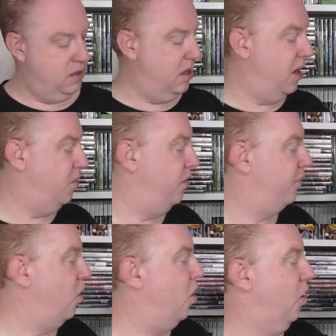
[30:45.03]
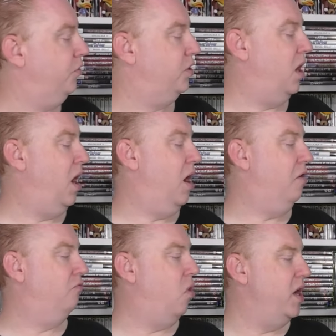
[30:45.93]
Then we've got
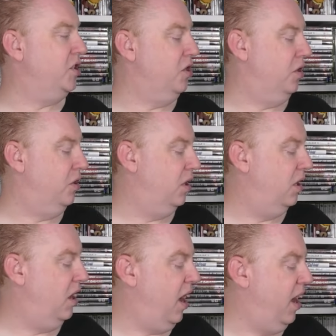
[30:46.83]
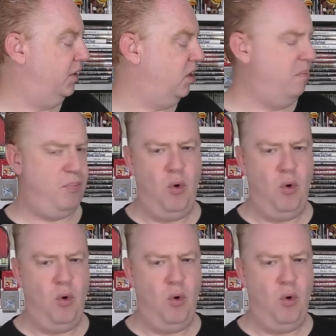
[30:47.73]
Ryzen. So I'm